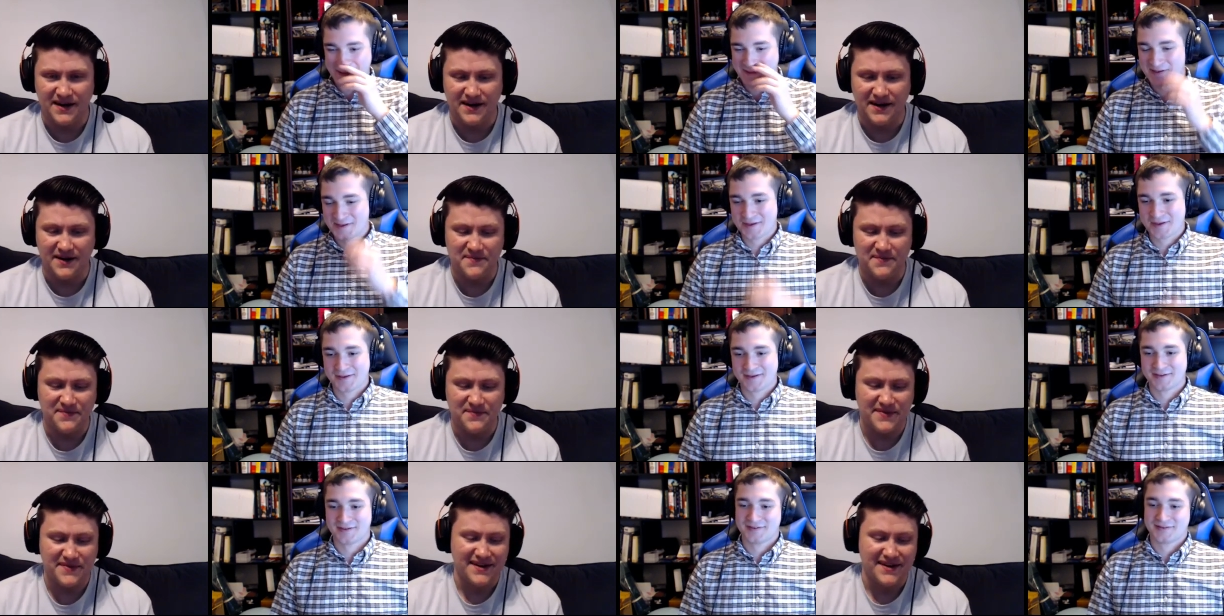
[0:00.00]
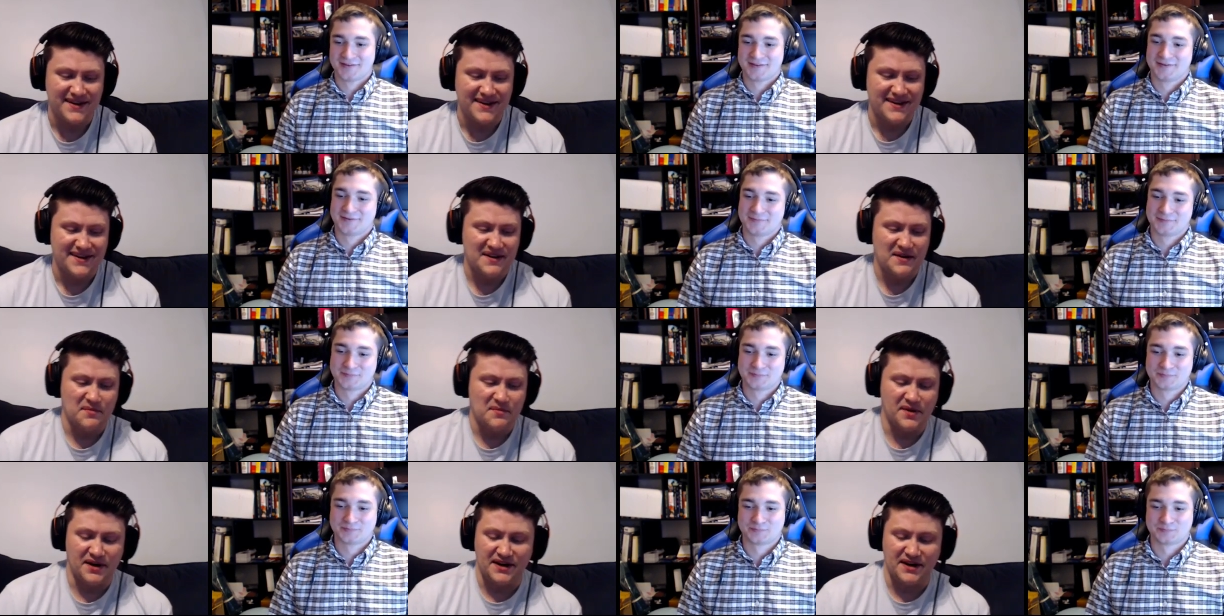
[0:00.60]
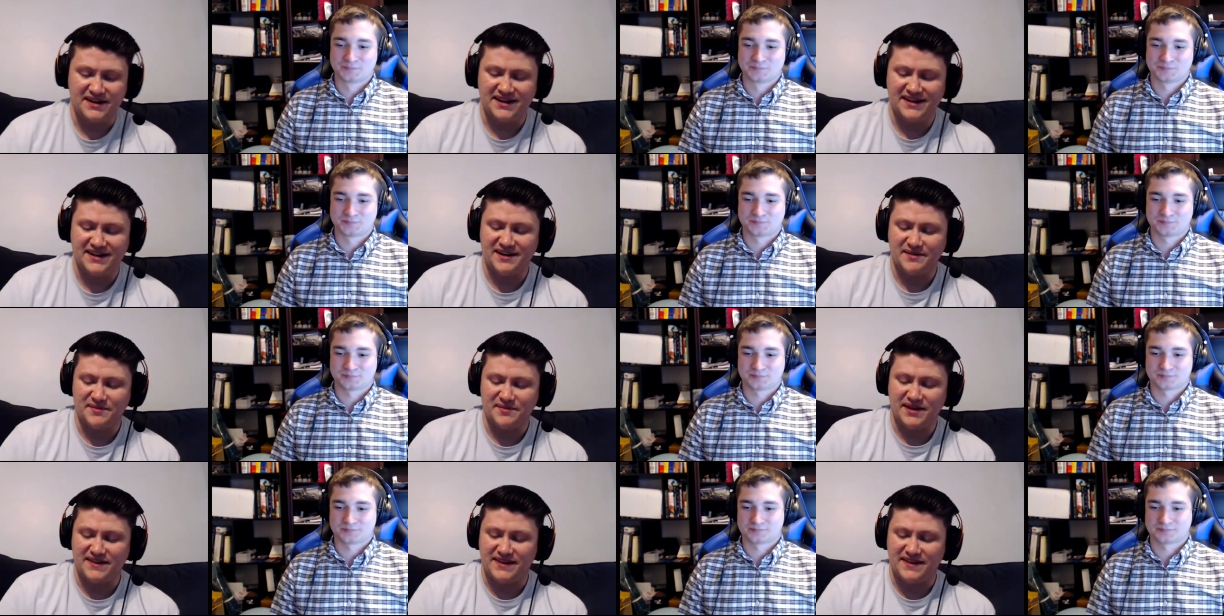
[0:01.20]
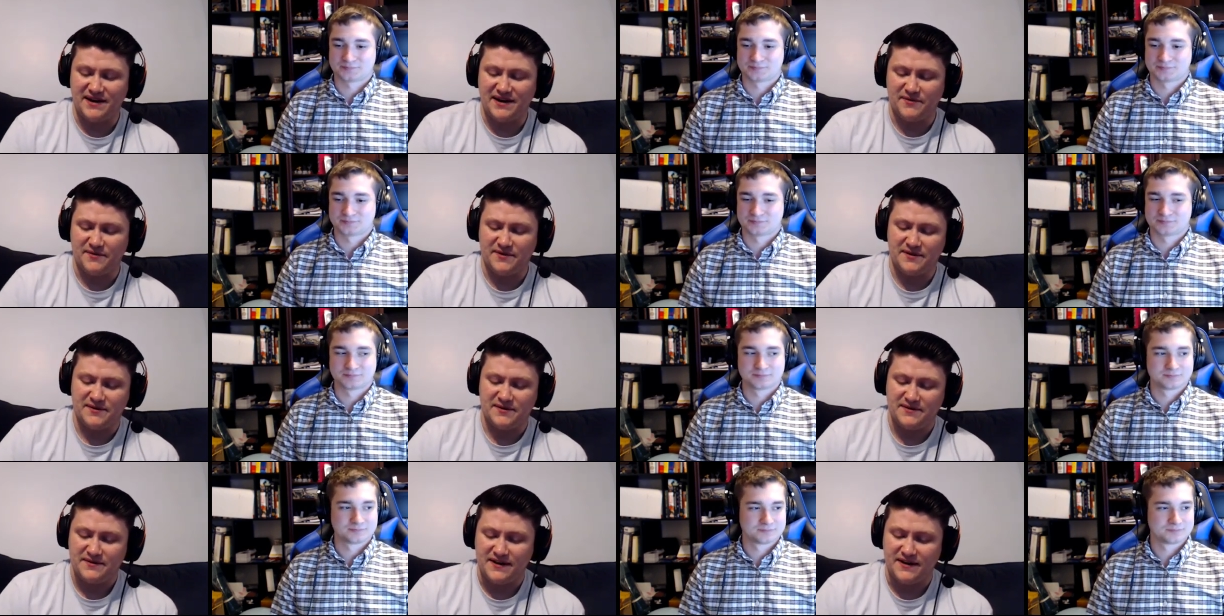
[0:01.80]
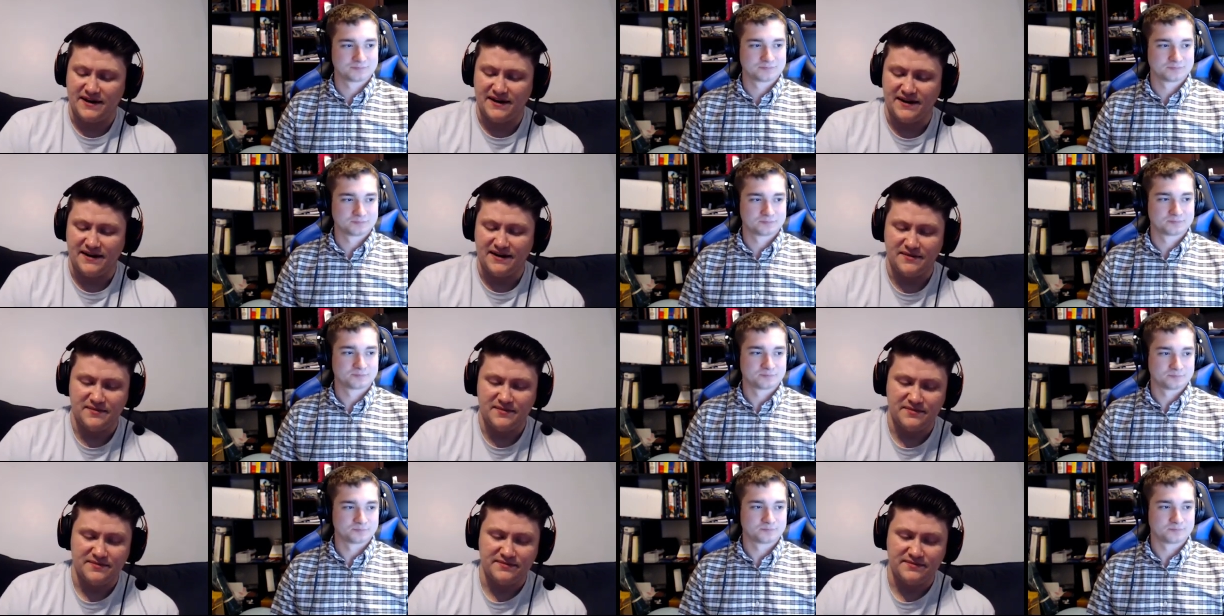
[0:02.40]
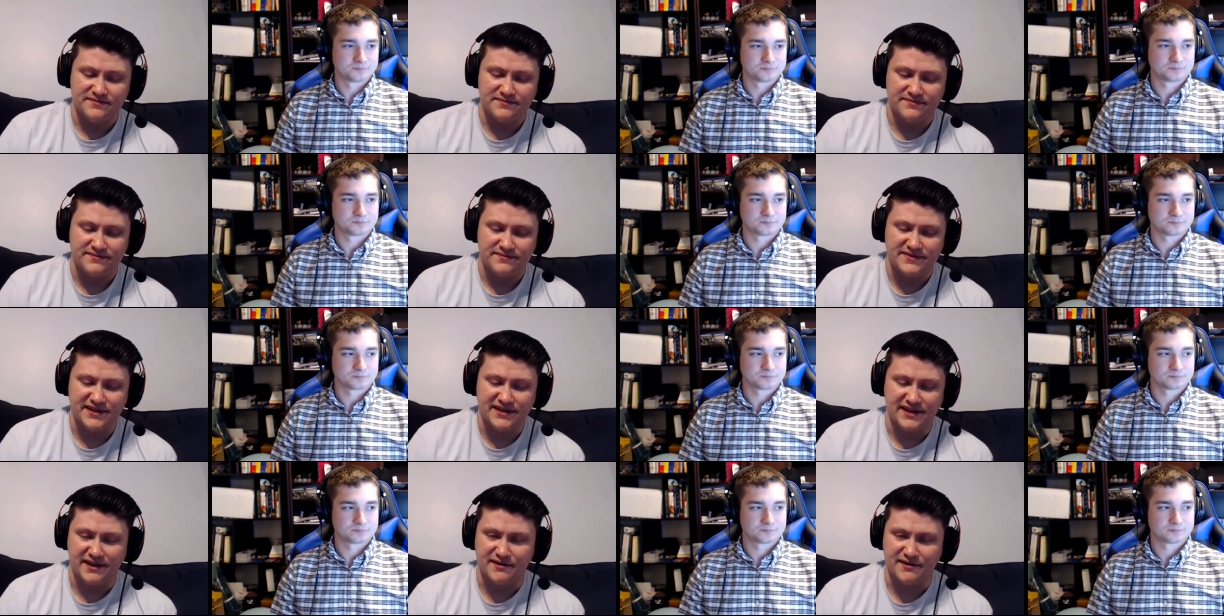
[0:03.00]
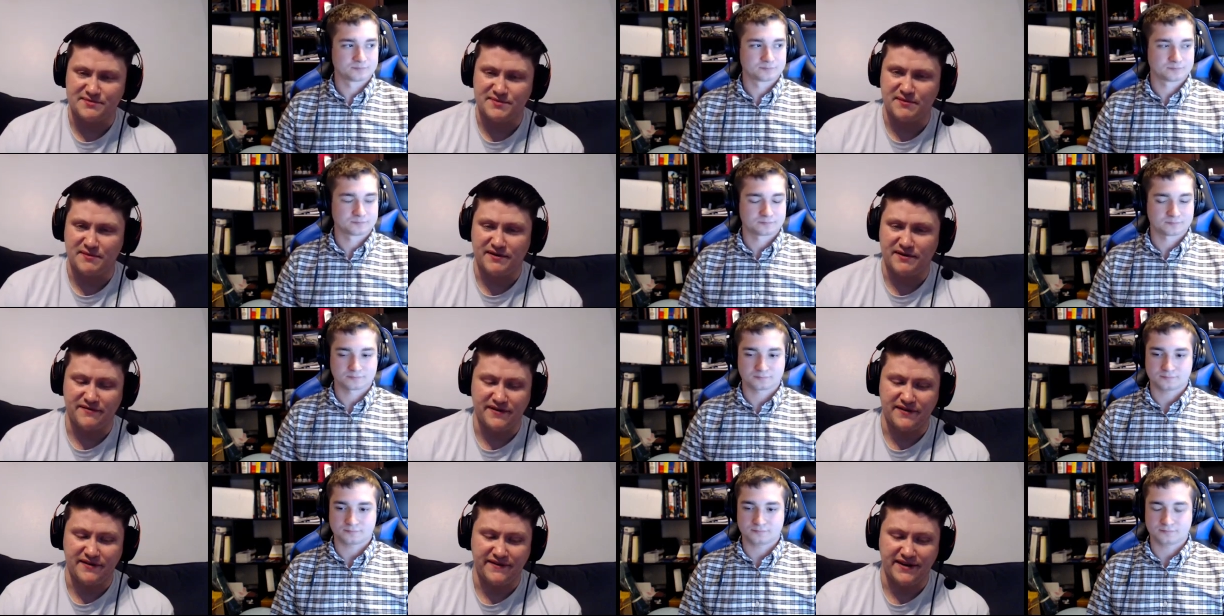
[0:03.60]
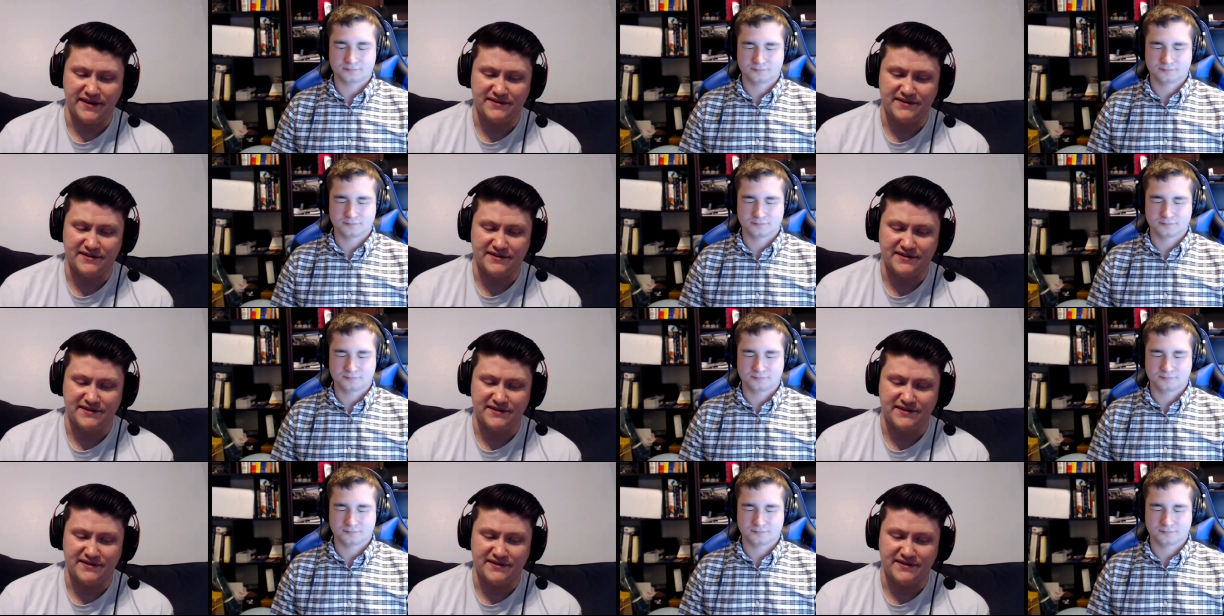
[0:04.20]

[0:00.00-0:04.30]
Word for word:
Speaker 1: uh, but he ended up getting that one. Um, so yeah, that was my round five. I